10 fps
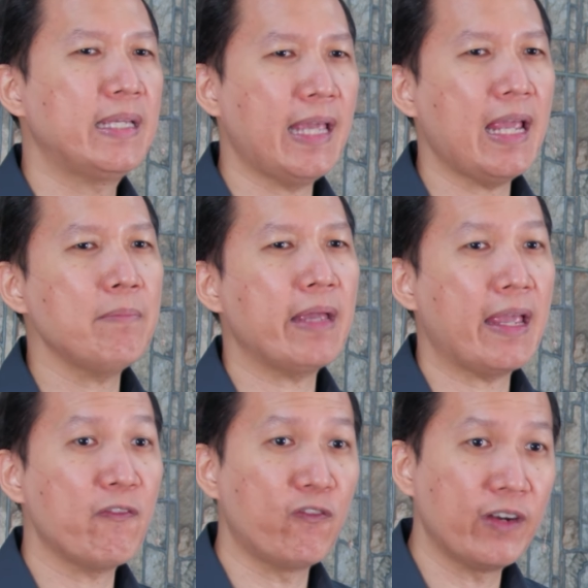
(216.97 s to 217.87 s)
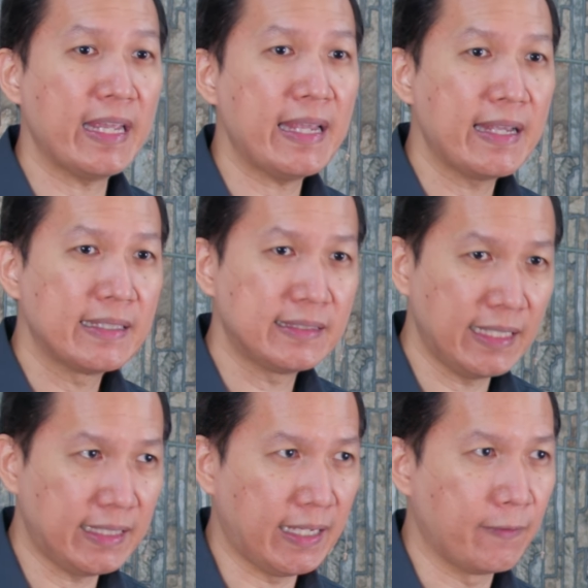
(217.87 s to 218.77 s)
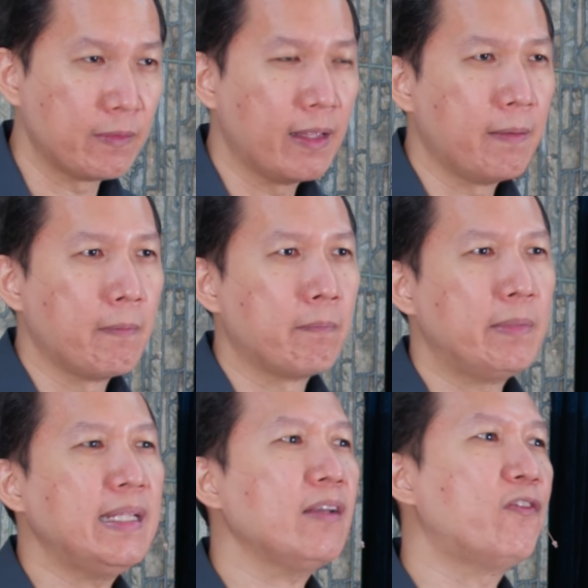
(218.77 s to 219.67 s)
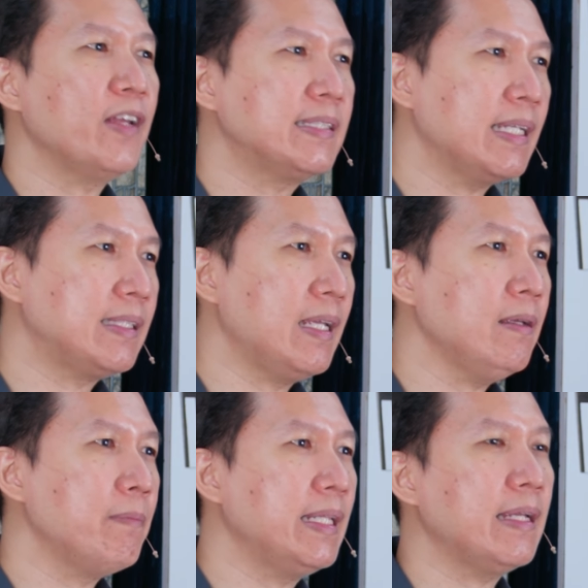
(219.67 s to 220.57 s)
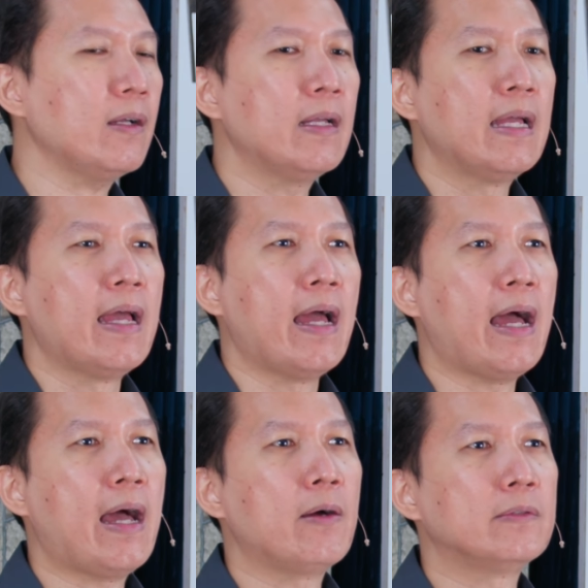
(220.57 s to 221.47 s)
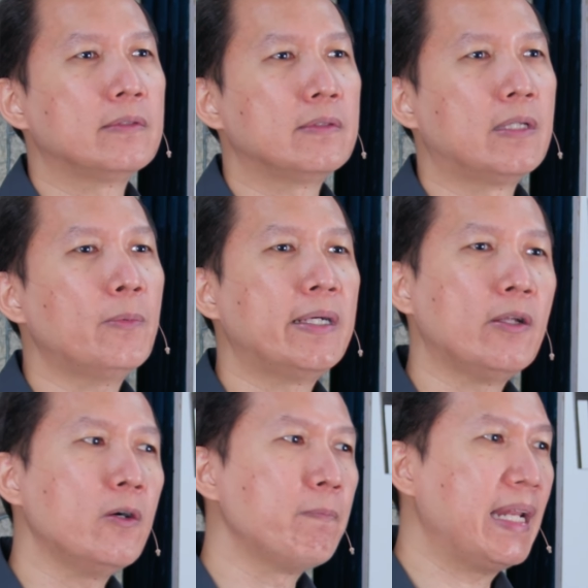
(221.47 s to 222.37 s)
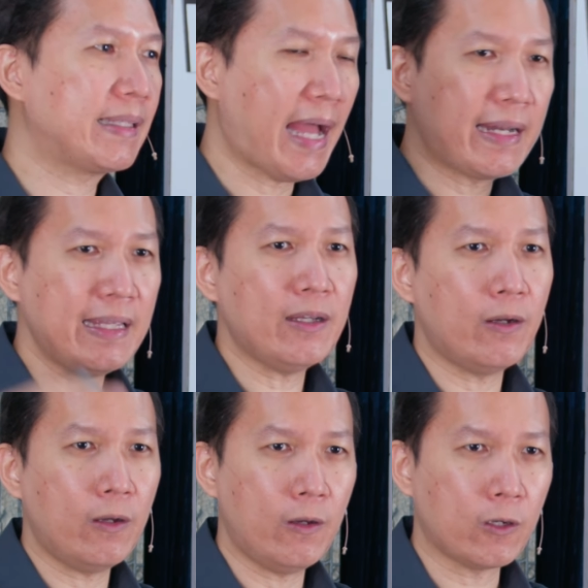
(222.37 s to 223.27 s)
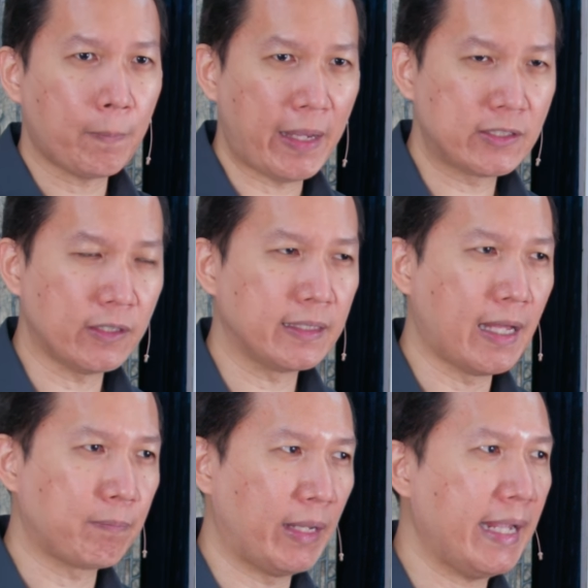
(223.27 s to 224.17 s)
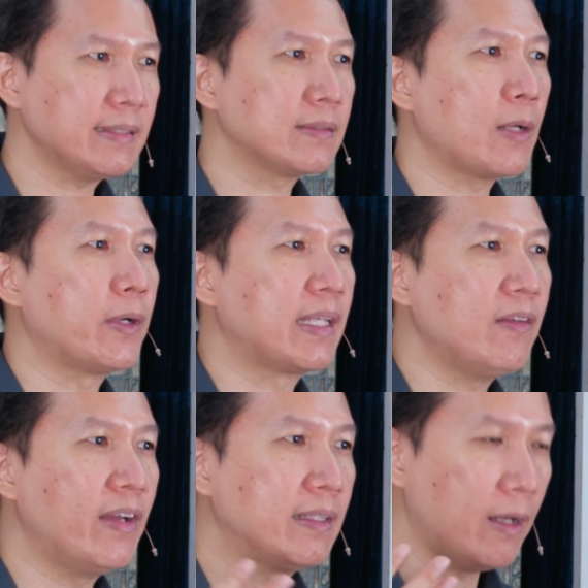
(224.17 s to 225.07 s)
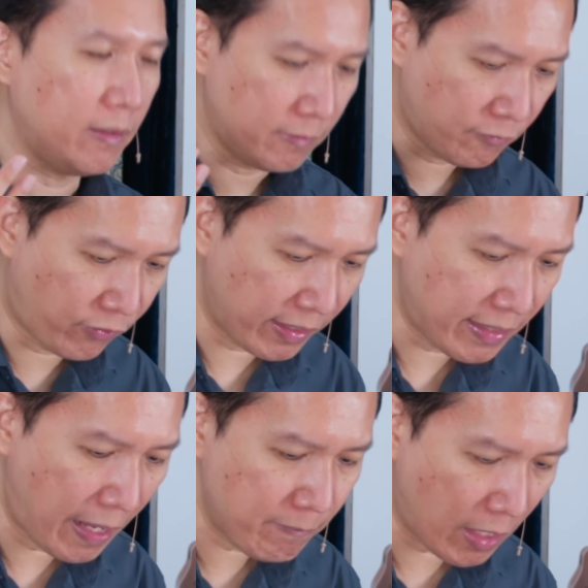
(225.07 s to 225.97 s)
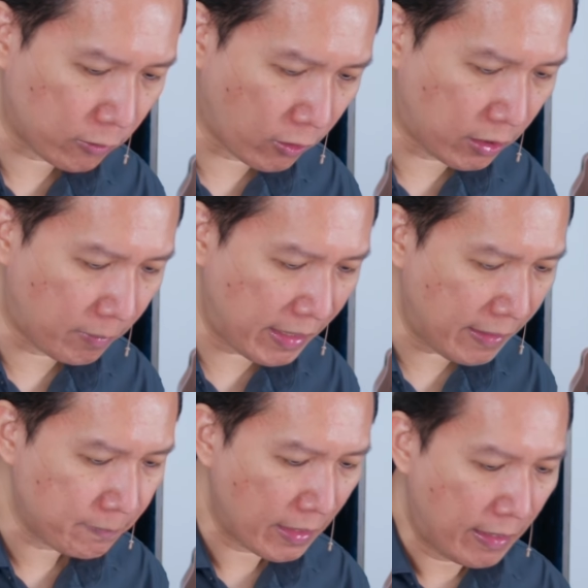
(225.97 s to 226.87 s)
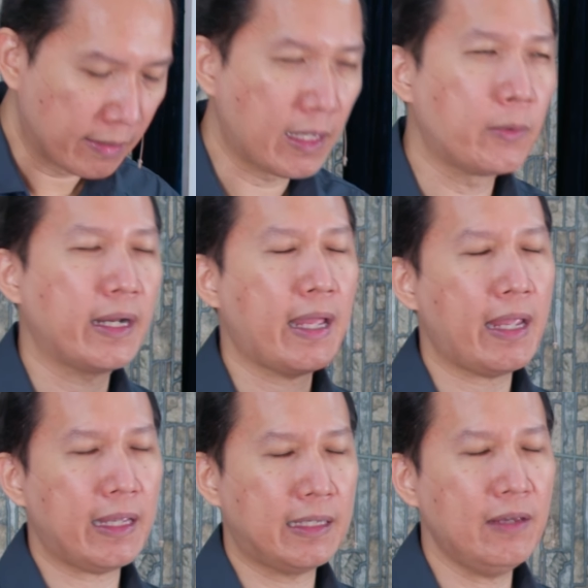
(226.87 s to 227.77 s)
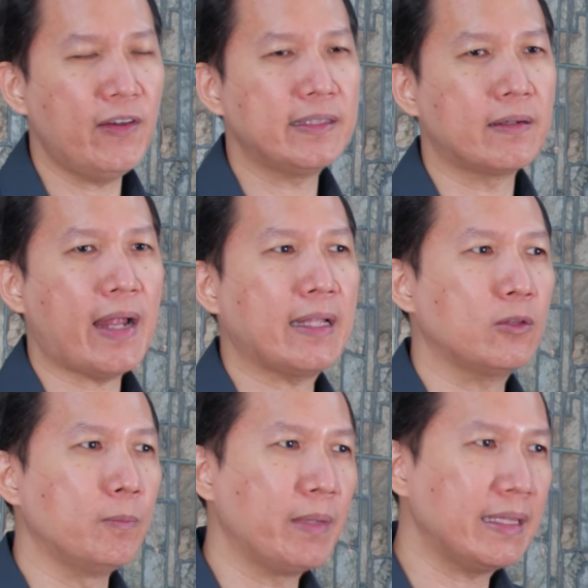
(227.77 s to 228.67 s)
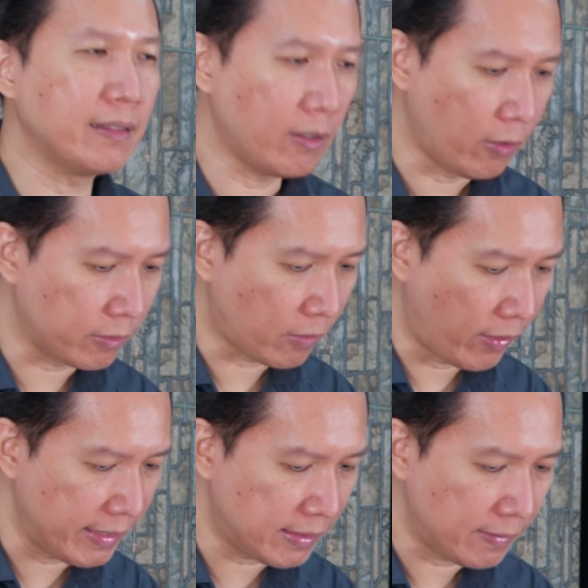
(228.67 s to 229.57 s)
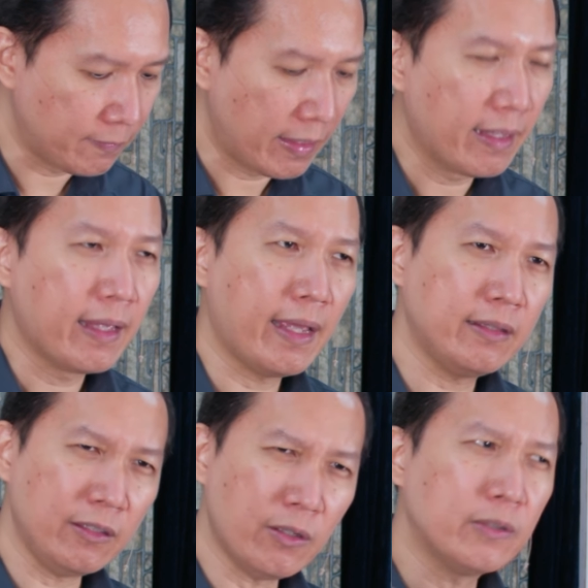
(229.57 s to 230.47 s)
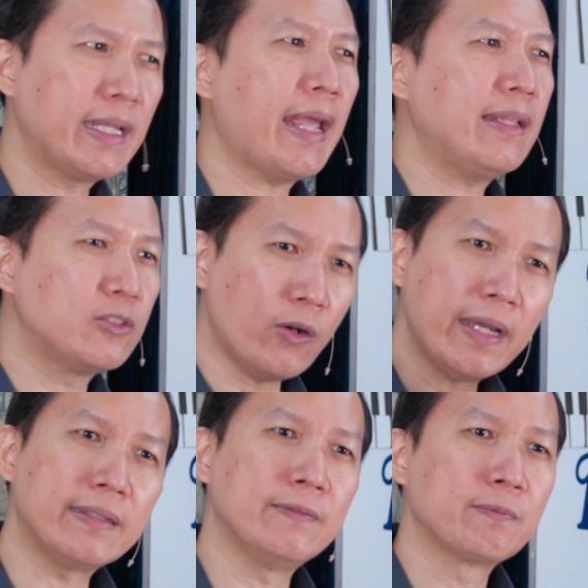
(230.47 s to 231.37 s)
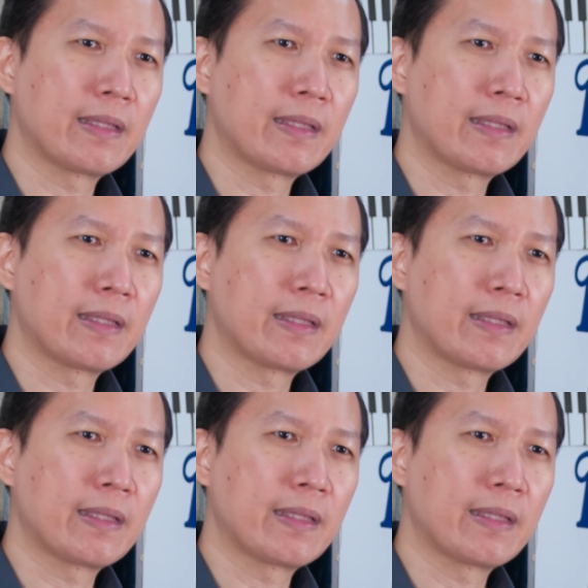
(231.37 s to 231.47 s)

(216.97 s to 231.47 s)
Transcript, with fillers: became a free city. Meaning free city, meaning uh, there were no military occupation in that place. They were given freedom, autonomy. They were given the right to mint their own coins. And, you know, they enjoyed